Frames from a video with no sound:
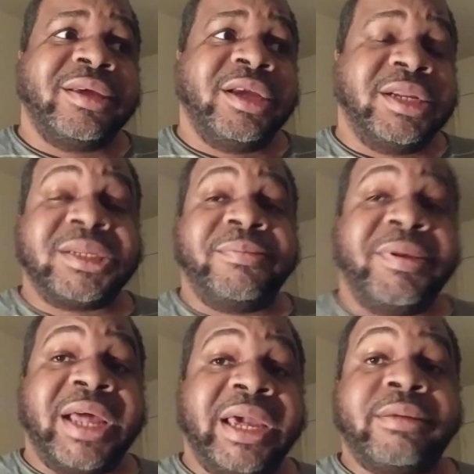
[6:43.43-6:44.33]
He's just gonna be
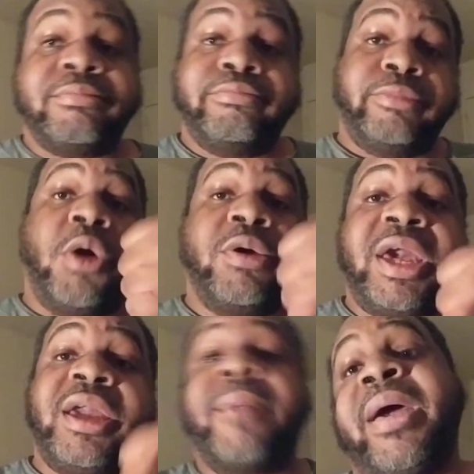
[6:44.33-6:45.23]
like,
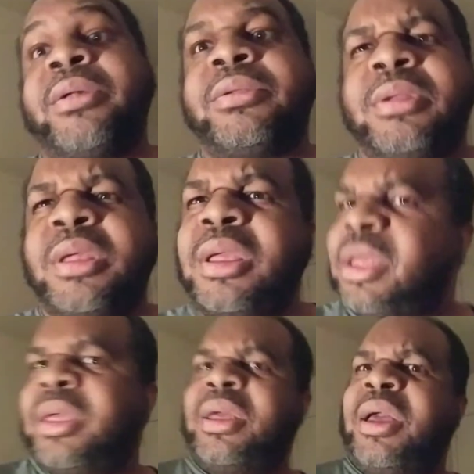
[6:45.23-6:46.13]
"Okay, I'm out."
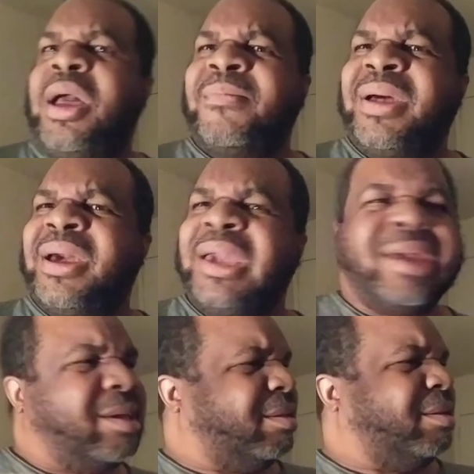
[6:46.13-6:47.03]
I'm like,